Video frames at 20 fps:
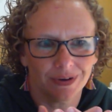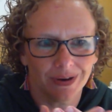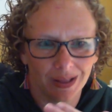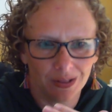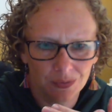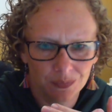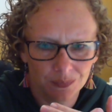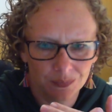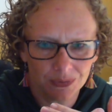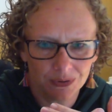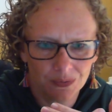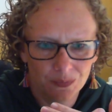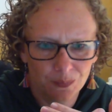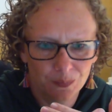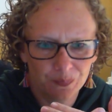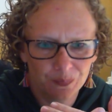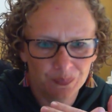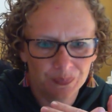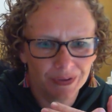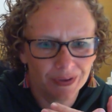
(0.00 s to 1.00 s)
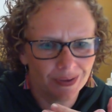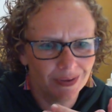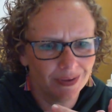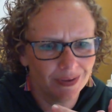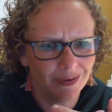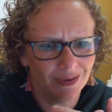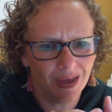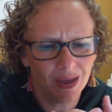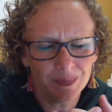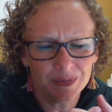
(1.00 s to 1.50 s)
help,
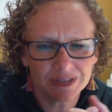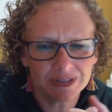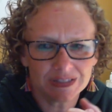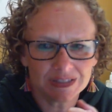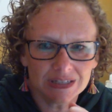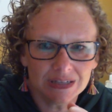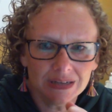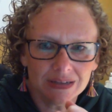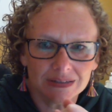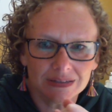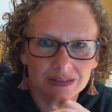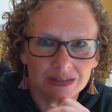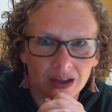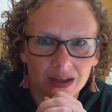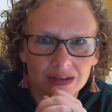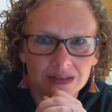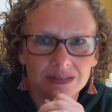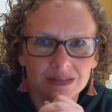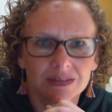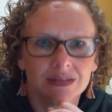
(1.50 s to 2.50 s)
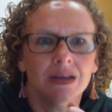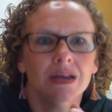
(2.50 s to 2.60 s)
come and see us, guys.